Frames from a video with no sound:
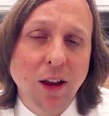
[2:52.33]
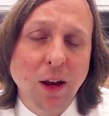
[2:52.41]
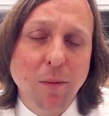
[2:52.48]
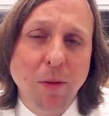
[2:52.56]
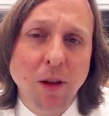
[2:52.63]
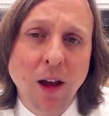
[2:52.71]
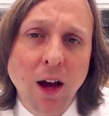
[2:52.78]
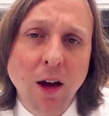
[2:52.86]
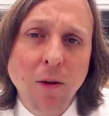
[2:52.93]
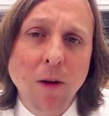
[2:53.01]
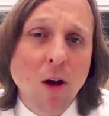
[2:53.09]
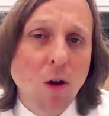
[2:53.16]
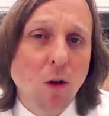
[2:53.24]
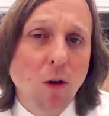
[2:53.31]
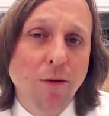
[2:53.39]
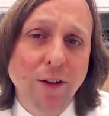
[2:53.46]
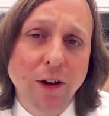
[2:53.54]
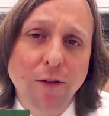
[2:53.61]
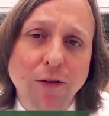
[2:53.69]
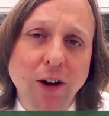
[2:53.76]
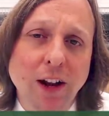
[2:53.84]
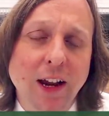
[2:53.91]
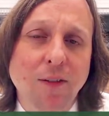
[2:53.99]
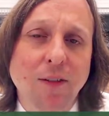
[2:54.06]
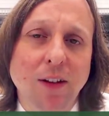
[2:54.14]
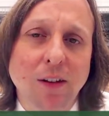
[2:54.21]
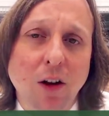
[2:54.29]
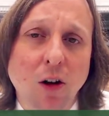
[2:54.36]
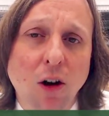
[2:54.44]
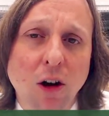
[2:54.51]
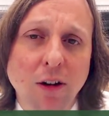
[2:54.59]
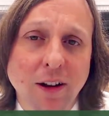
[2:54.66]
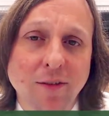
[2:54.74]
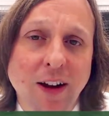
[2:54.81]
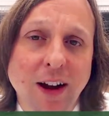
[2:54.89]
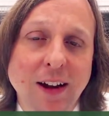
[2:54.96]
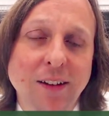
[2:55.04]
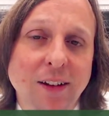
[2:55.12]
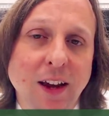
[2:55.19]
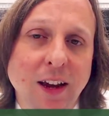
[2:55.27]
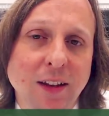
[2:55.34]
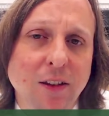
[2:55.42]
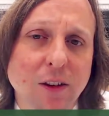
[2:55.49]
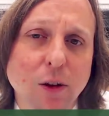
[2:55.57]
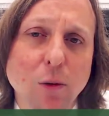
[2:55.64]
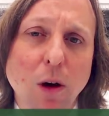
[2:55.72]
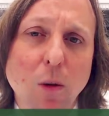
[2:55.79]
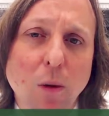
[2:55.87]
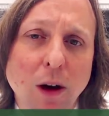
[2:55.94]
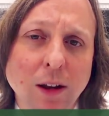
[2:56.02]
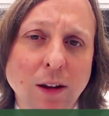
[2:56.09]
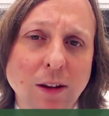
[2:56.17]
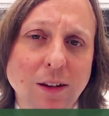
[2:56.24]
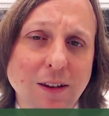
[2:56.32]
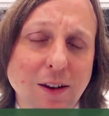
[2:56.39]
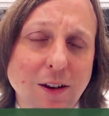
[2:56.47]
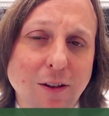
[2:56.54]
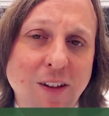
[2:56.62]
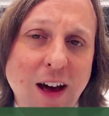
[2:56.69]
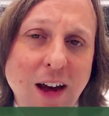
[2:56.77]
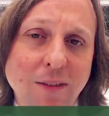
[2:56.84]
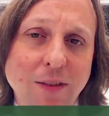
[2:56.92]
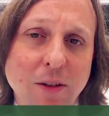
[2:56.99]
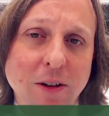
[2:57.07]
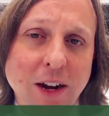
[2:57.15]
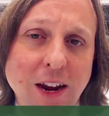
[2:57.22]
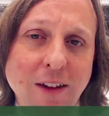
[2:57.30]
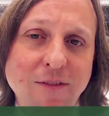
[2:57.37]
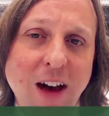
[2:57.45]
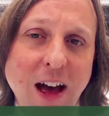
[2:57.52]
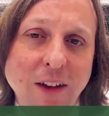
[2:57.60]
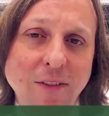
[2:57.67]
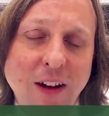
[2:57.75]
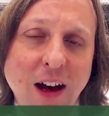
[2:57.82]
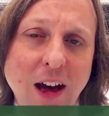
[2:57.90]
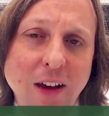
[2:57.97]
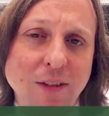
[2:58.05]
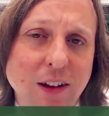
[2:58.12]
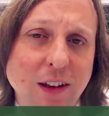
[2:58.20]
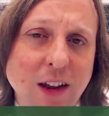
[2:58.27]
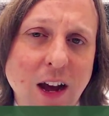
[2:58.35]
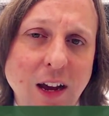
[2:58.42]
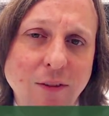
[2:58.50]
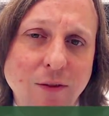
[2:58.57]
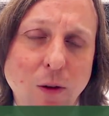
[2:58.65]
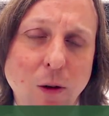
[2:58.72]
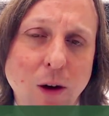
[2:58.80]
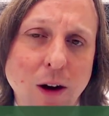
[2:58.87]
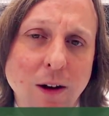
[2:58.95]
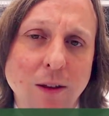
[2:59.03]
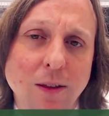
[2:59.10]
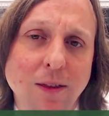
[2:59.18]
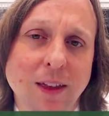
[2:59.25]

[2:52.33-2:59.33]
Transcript: link below or feel free to give us a call and invite us in, two oh one, two five three, five five nine four.